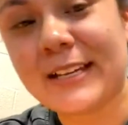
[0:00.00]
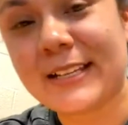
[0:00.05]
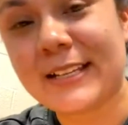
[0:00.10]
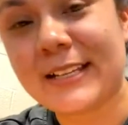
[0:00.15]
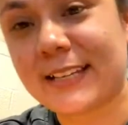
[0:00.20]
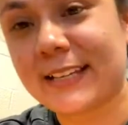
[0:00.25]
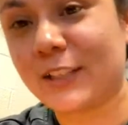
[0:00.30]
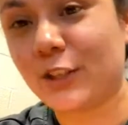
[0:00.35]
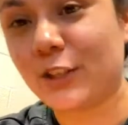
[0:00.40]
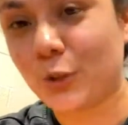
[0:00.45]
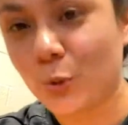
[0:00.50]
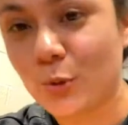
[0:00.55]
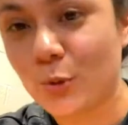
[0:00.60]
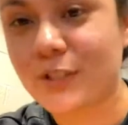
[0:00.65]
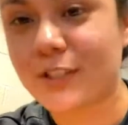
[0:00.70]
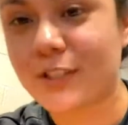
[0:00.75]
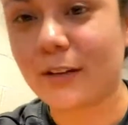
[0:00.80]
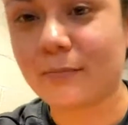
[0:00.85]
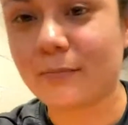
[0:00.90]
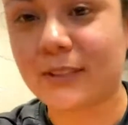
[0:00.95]
to do
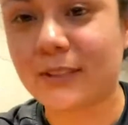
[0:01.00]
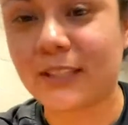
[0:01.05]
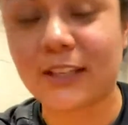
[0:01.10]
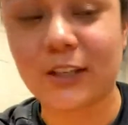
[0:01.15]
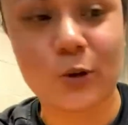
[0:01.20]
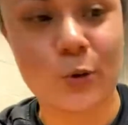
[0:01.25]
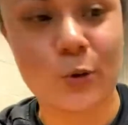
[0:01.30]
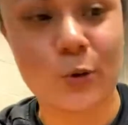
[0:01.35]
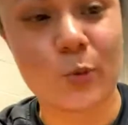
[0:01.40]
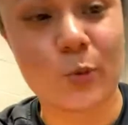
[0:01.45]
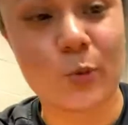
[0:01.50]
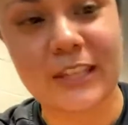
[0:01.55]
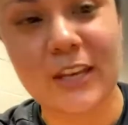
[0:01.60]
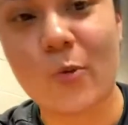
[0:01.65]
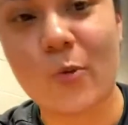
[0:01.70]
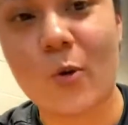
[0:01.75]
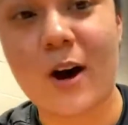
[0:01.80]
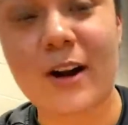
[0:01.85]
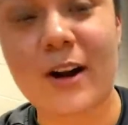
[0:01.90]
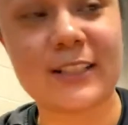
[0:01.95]
something or what they
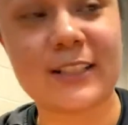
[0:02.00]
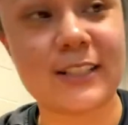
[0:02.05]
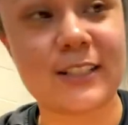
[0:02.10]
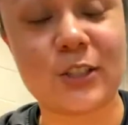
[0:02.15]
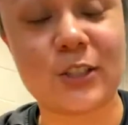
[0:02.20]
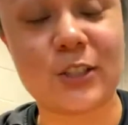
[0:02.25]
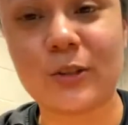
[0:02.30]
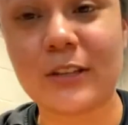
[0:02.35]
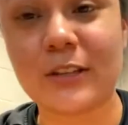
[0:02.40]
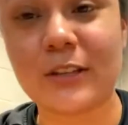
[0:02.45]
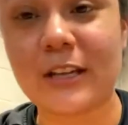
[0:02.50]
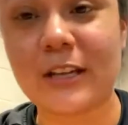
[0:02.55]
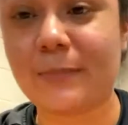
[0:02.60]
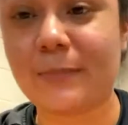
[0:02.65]
wanted to do, they'd